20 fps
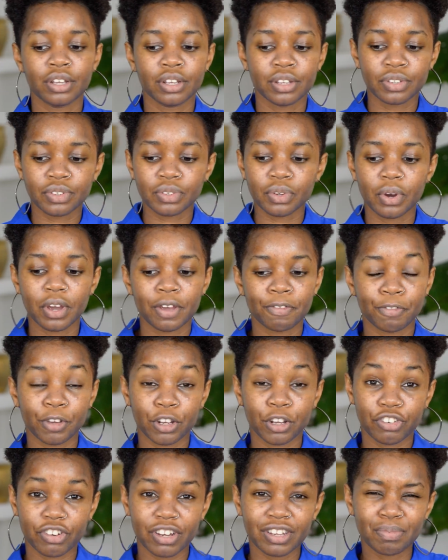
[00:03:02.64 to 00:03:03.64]
So if
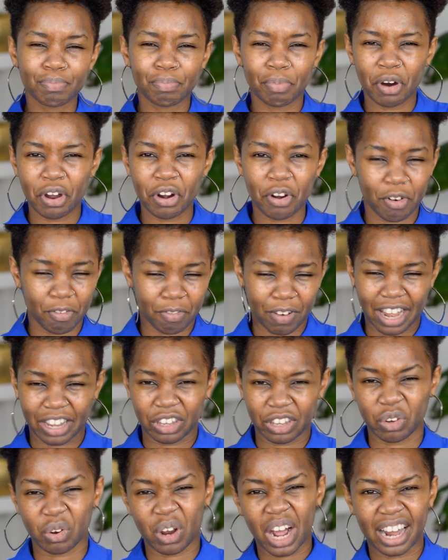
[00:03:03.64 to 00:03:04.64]
you're just bored of
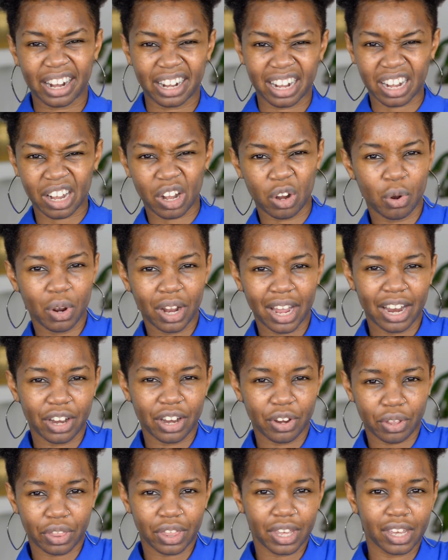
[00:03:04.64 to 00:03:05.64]
like your current look
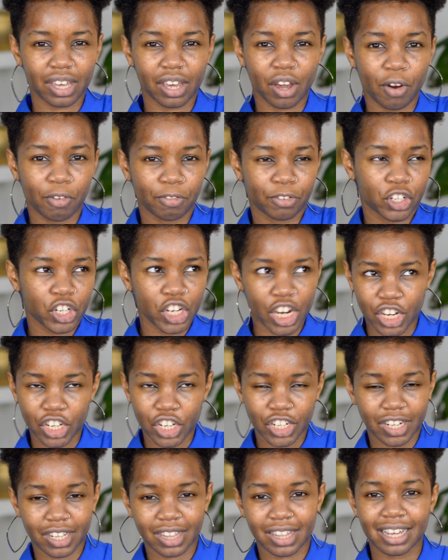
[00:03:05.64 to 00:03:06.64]
and you're thinking of
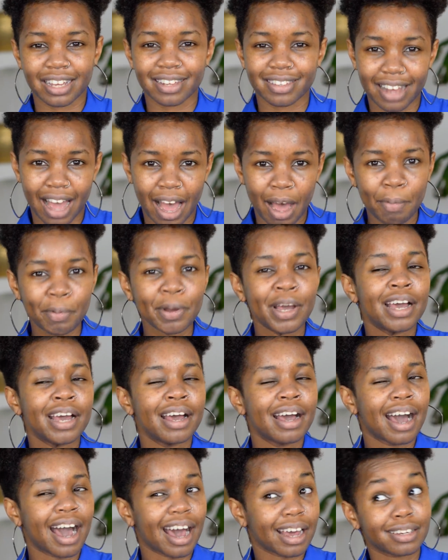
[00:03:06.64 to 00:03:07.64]
changing things up,
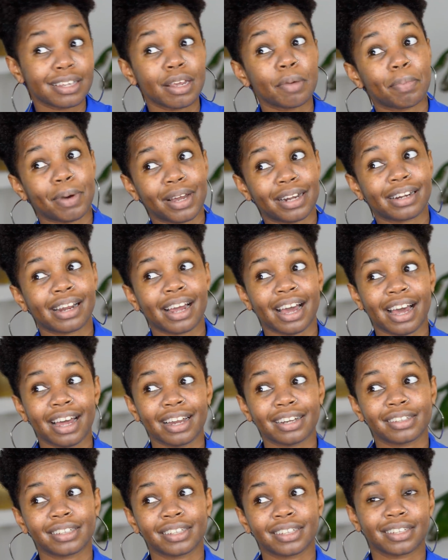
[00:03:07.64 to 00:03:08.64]
a tapered
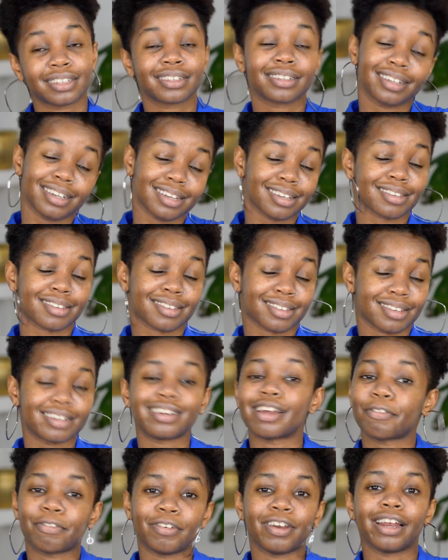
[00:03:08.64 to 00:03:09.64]
cut is
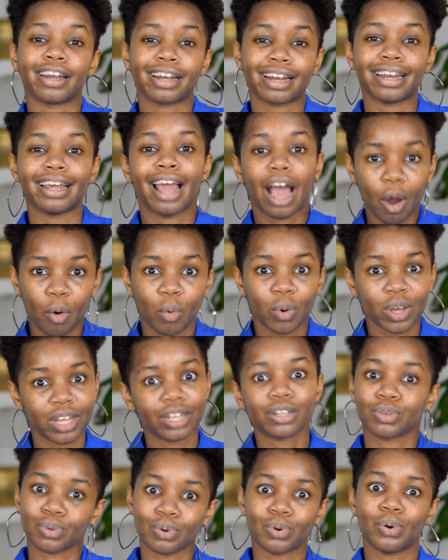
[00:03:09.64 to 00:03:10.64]
definitely a
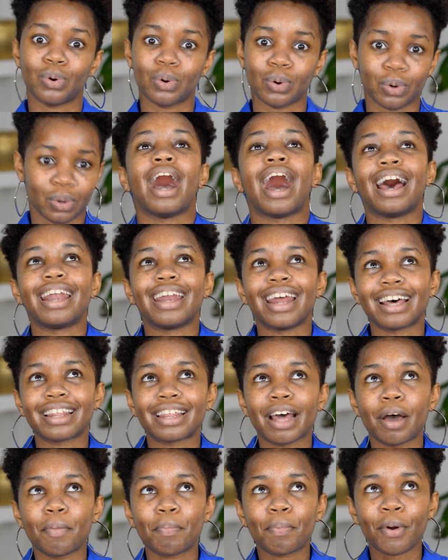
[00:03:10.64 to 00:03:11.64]
way to go.
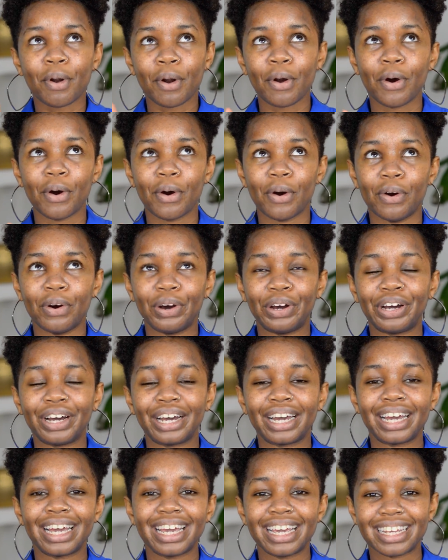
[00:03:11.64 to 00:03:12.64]
Another
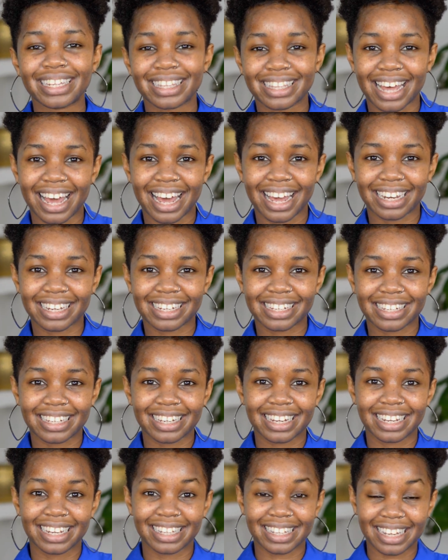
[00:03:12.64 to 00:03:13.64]
pro is that
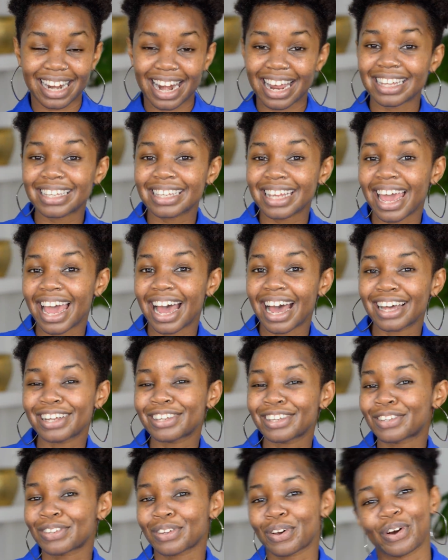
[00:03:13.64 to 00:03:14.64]
it's less
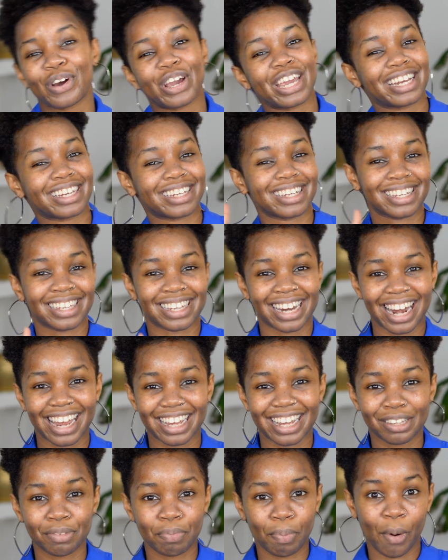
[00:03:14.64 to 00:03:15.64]
hair, so it is
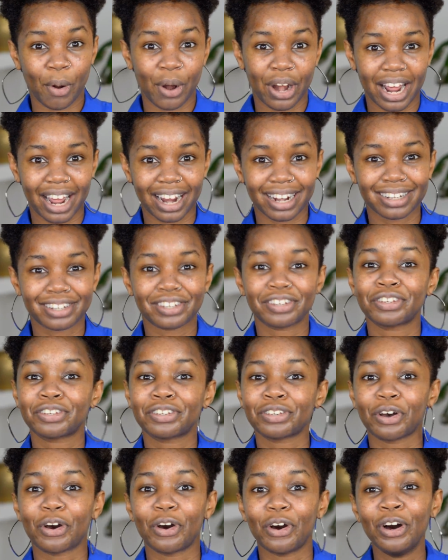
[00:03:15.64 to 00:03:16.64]
less product.
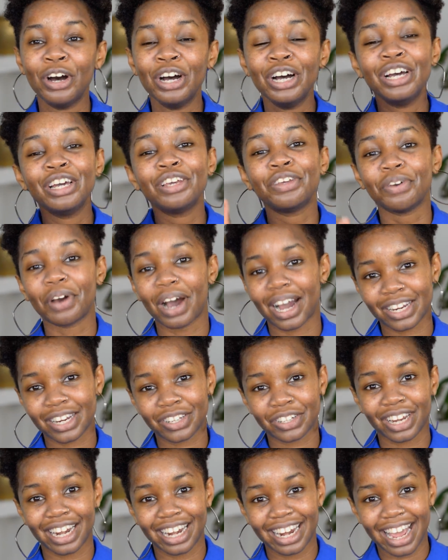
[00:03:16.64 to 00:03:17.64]
So you
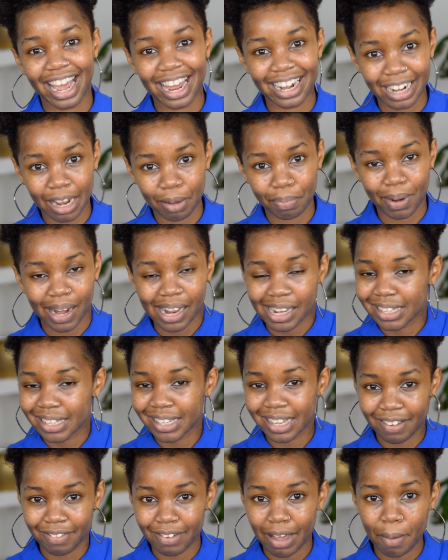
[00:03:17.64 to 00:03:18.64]
actually end up like
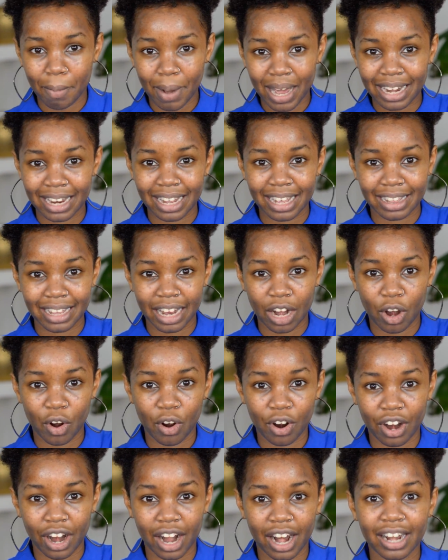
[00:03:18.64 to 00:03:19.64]
saving money in the
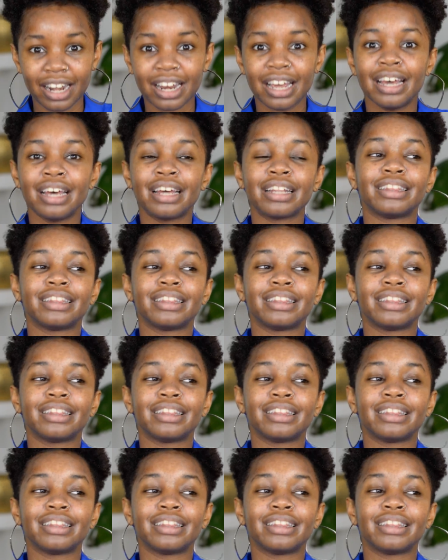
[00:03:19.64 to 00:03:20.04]
long run.